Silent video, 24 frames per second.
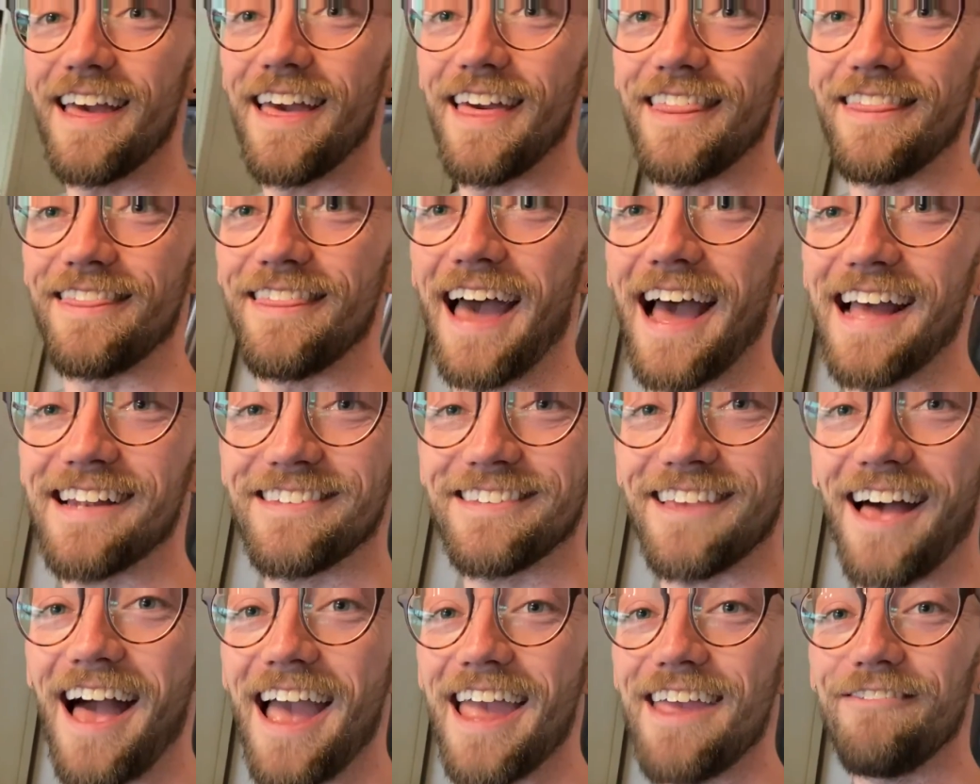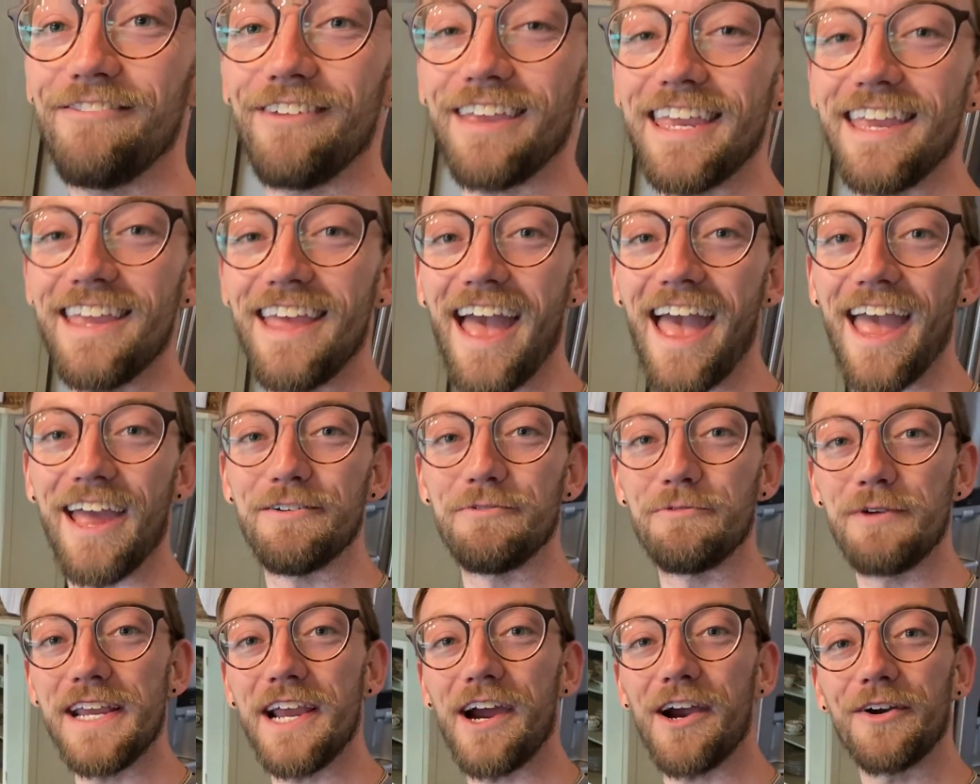That's Ivy,
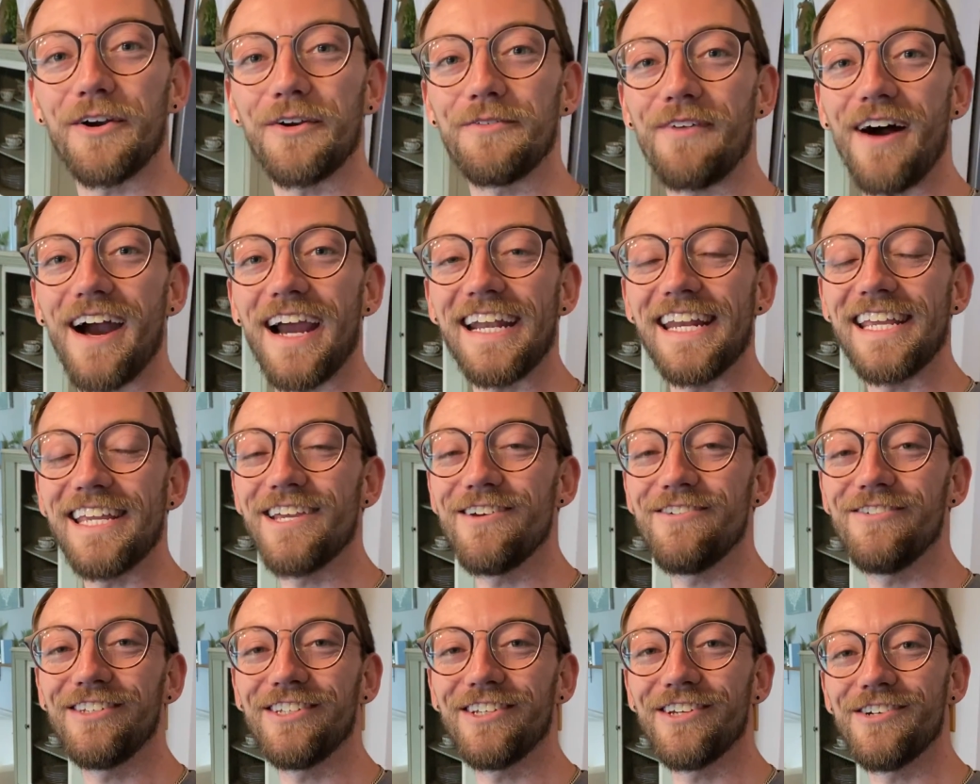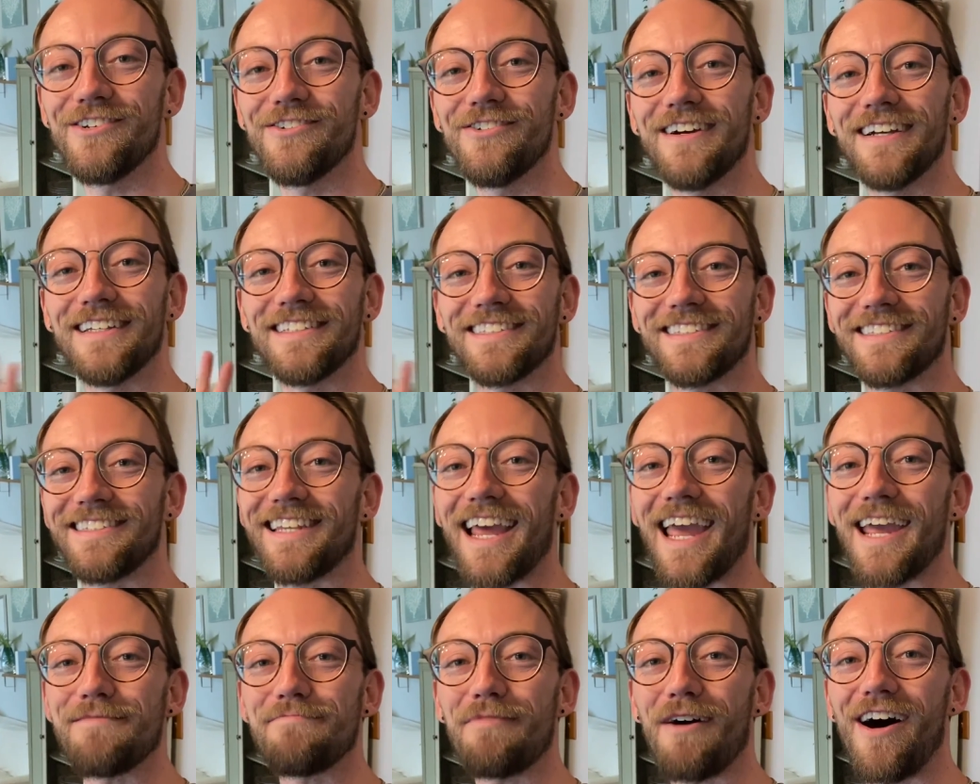and we are reminding you to
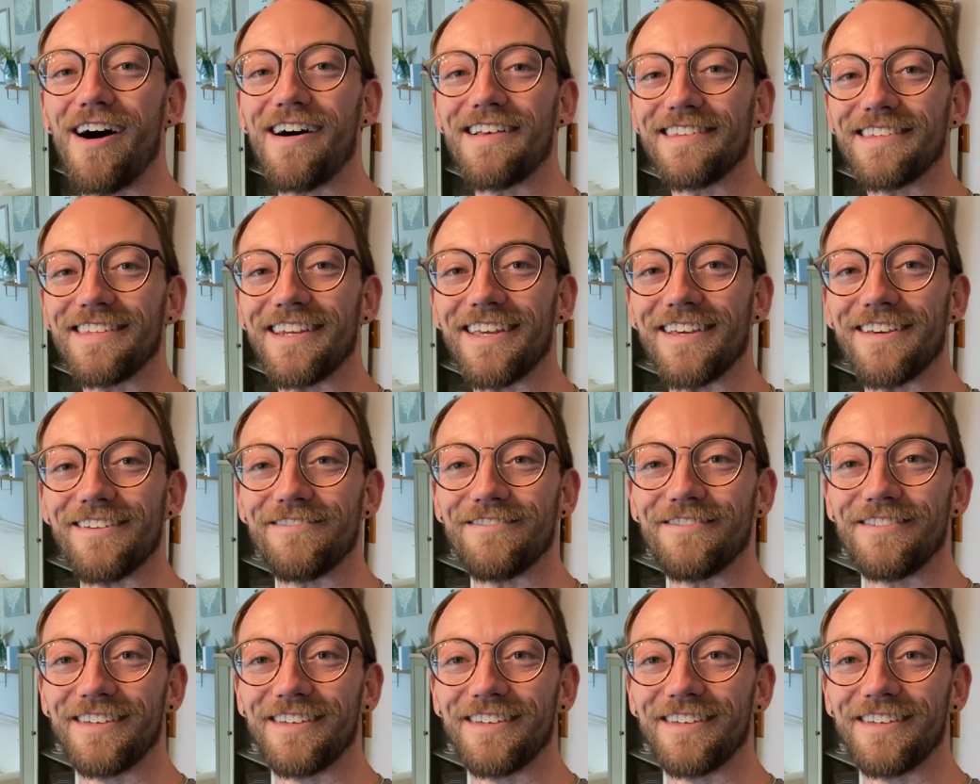stay positive.